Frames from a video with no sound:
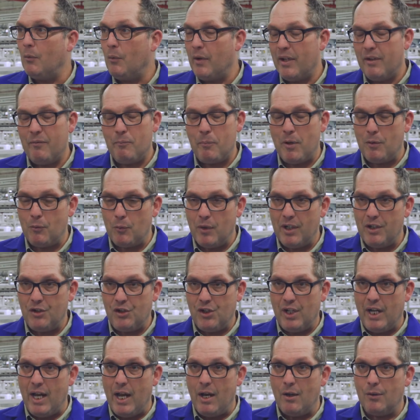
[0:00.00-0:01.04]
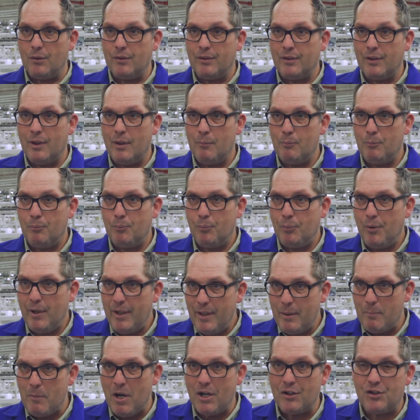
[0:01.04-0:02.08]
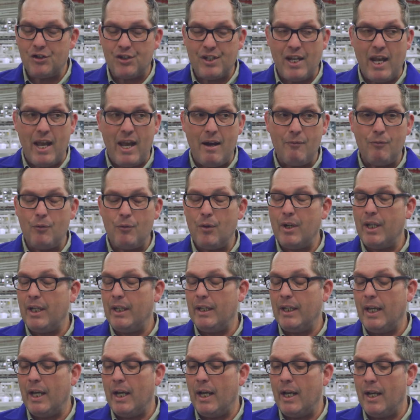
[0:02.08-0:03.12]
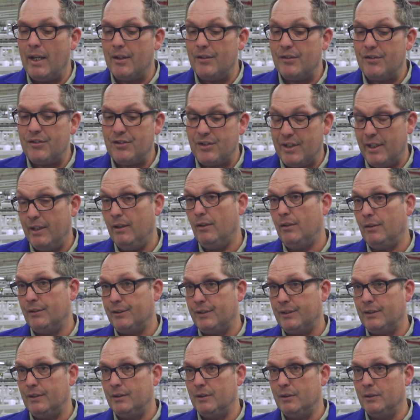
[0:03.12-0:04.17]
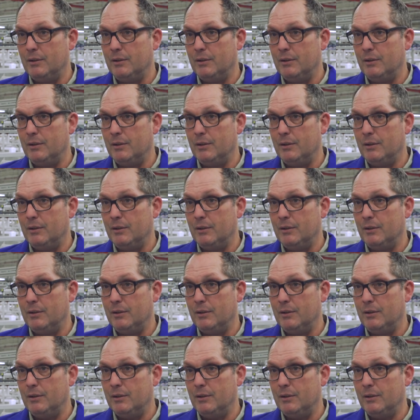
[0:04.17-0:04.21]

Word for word: uh, we have been reaching out pretty much to every uh, skilled